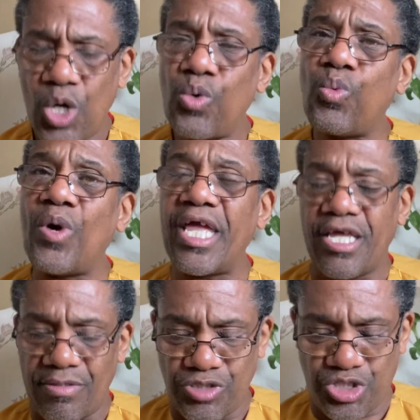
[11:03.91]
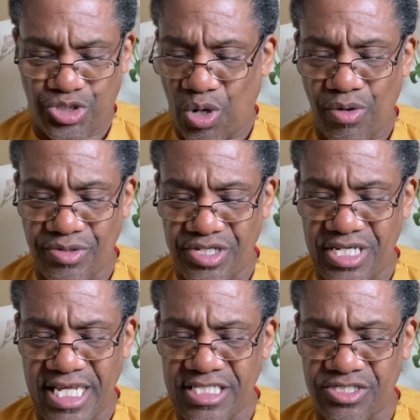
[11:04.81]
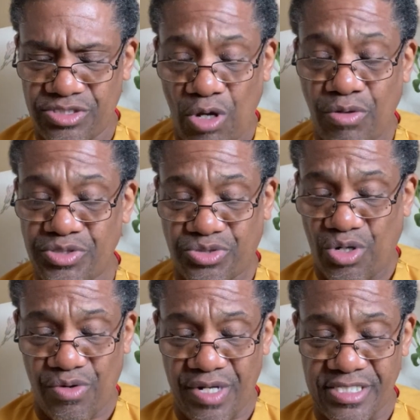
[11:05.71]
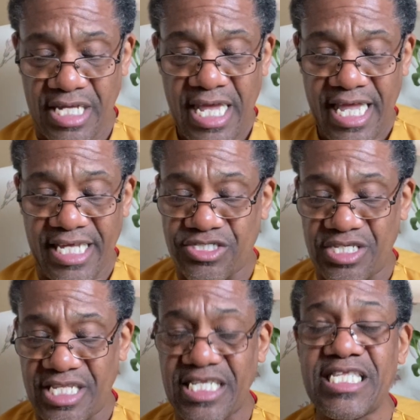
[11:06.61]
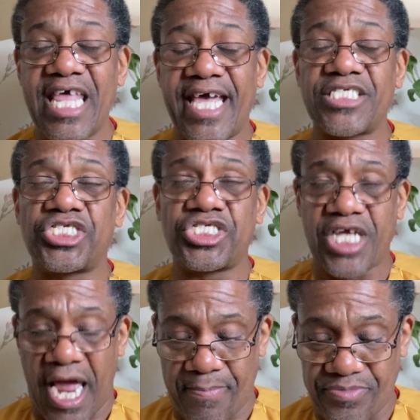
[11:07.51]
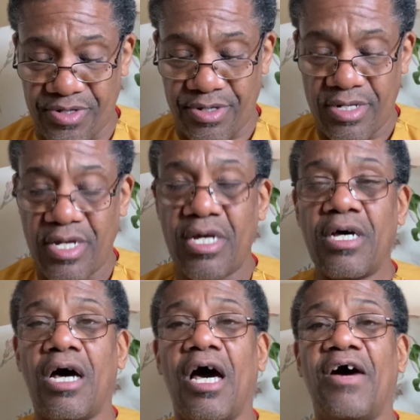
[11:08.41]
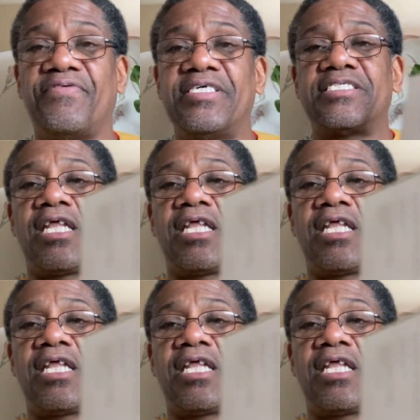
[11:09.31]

William shouldered those stories into the next chapter of his